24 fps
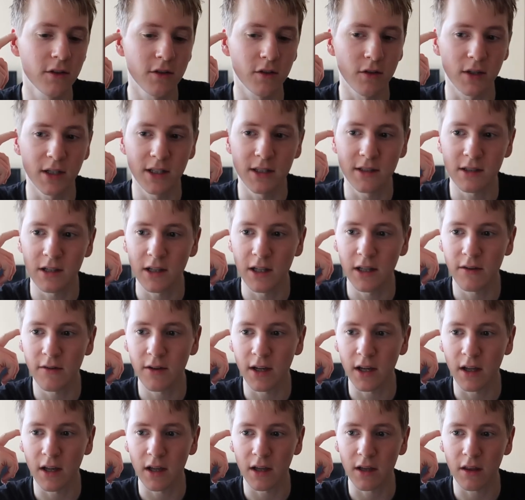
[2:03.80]
So he's
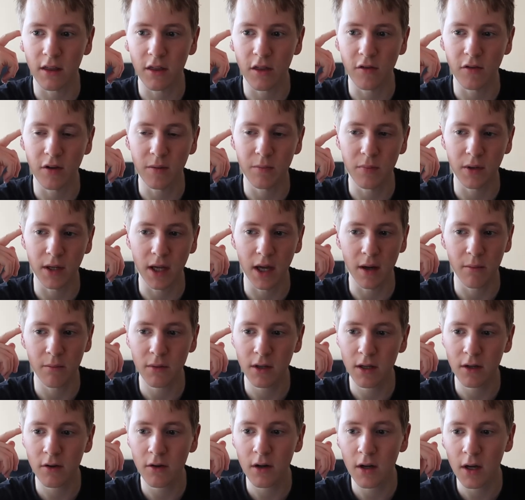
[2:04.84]
leaving at like 3 p.m.
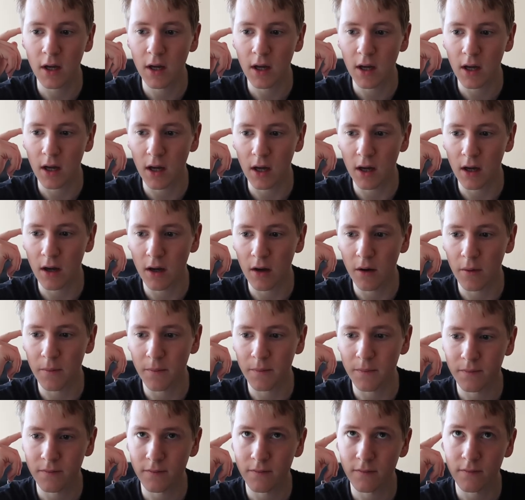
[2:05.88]
here. 2
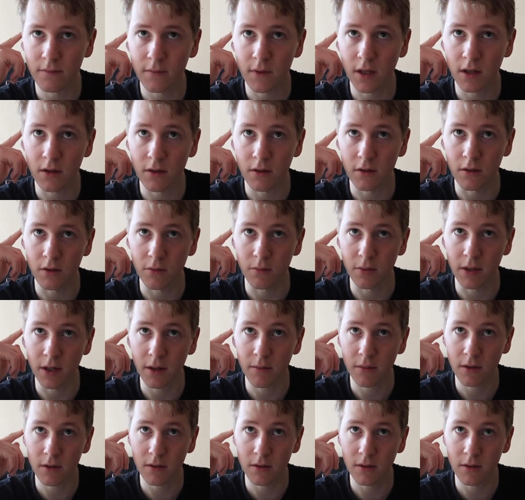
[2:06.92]
p.m.